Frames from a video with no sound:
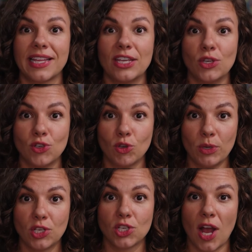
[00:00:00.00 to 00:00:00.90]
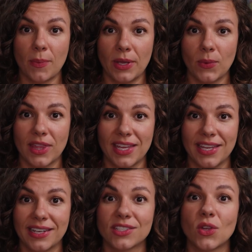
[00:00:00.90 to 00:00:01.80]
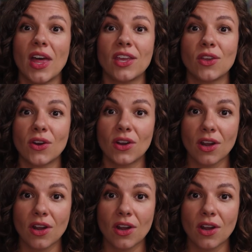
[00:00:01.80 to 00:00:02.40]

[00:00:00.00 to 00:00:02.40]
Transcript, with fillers: that you should be shopping within so that you're